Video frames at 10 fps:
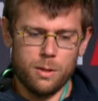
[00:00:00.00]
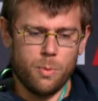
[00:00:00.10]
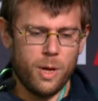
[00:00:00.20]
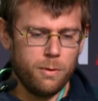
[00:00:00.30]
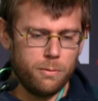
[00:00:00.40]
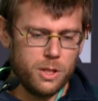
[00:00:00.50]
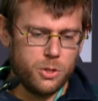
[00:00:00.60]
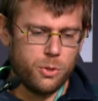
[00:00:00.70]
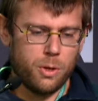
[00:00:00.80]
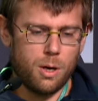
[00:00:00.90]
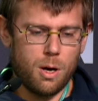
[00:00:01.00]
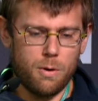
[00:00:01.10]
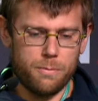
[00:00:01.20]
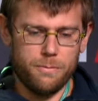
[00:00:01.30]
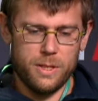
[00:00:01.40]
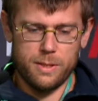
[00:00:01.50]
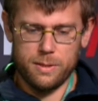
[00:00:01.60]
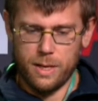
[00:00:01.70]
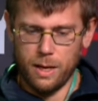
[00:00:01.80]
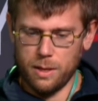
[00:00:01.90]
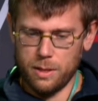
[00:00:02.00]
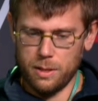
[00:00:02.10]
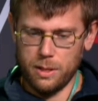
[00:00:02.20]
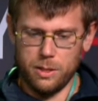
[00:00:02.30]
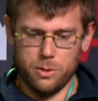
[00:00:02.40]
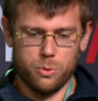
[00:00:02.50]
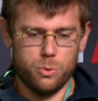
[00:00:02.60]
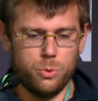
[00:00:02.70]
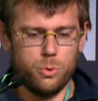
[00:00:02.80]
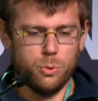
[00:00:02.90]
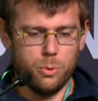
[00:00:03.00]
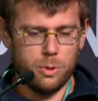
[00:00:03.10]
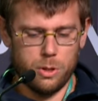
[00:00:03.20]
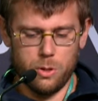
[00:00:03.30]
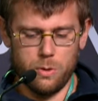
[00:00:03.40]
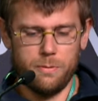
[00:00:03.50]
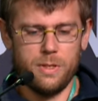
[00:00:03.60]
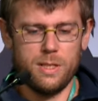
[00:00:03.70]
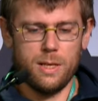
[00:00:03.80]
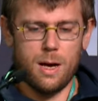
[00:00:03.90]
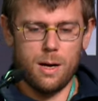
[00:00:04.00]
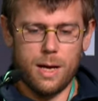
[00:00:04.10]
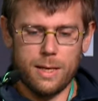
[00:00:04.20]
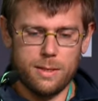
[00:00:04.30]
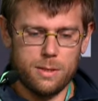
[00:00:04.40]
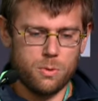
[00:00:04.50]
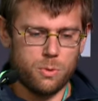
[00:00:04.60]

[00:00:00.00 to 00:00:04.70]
The main feature of VCSEC is to do the physical access